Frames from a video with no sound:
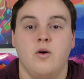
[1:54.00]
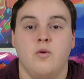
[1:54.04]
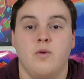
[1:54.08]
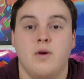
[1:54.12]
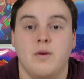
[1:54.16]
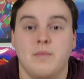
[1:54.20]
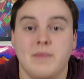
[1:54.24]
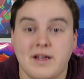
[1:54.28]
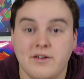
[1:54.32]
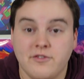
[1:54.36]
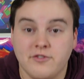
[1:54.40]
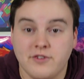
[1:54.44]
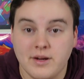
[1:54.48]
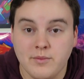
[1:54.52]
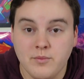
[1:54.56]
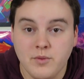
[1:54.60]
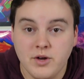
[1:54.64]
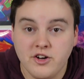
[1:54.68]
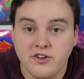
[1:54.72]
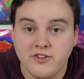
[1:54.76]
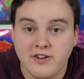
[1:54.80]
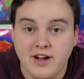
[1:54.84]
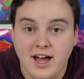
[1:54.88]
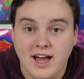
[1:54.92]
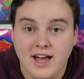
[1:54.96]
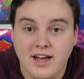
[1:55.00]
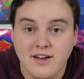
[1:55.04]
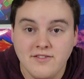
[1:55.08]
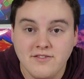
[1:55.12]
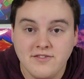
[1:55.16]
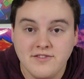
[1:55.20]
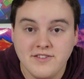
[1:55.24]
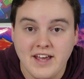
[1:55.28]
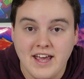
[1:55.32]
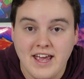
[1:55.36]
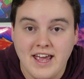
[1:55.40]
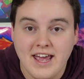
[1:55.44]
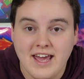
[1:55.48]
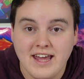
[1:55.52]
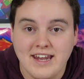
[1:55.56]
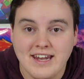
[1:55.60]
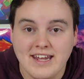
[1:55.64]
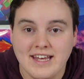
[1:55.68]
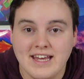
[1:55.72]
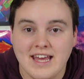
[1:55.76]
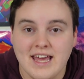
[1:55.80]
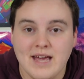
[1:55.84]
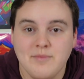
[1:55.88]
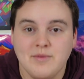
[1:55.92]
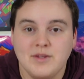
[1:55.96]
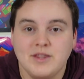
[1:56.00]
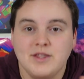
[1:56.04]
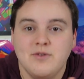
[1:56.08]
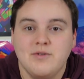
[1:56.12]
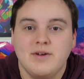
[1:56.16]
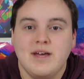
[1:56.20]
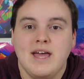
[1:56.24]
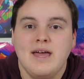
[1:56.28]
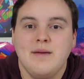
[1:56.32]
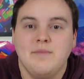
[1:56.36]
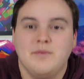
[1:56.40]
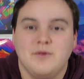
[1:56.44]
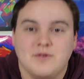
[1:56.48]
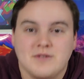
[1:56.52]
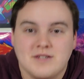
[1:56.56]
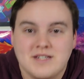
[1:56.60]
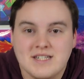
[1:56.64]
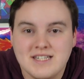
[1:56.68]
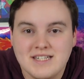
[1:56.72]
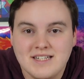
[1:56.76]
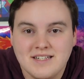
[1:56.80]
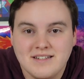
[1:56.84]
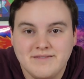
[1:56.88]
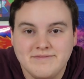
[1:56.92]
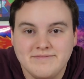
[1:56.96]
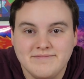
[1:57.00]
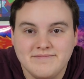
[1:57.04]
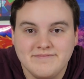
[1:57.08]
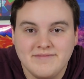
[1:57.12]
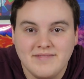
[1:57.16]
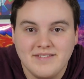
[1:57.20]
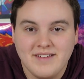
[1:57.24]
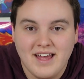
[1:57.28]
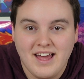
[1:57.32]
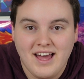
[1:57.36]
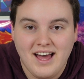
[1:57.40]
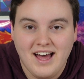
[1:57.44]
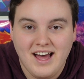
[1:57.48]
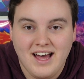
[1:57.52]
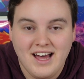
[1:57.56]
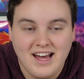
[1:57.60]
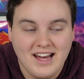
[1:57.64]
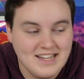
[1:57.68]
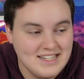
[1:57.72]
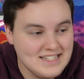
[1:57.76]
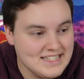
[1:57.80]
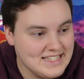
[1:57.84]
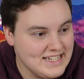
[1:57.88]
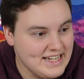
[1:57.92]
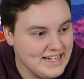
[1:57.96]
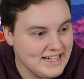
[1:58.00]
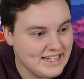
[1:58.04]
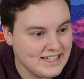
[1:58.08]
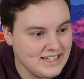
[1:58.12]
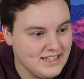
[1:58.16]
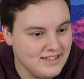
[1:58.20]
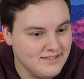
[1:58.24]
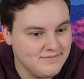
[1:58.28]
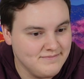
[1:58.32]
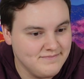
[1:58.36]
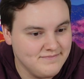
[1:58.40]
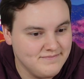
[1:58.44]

Well, my Frame1 arrived, and it came with no cables. Sick.